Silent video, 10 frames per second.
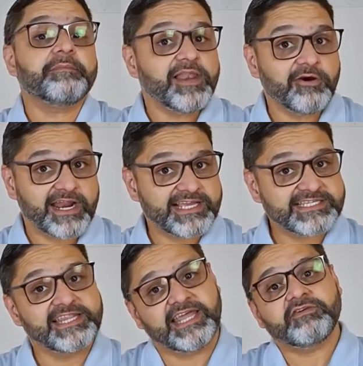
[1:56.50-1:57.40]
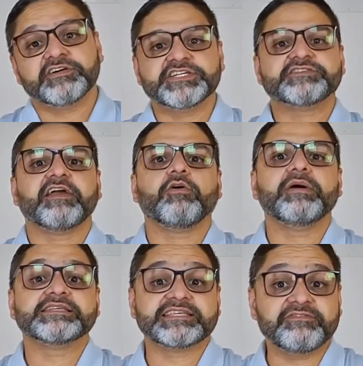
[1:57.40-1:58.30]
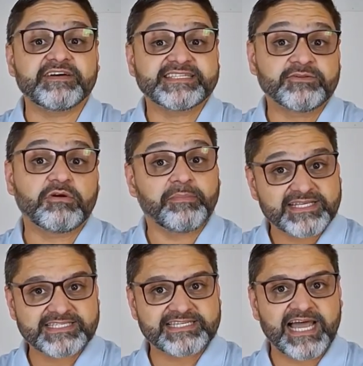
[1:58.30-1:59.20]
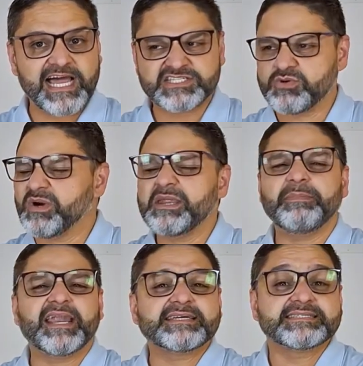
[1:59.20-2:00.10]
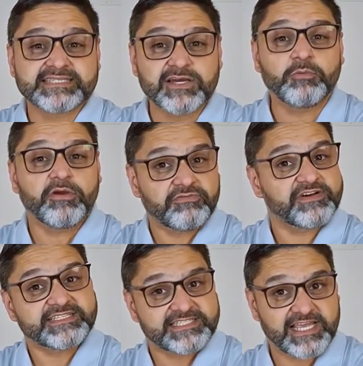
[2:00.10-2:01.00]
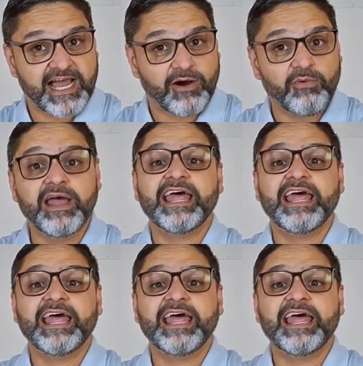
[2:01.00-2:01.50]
to improve this nerve, we're going to start by doing a massage, a myofascial release,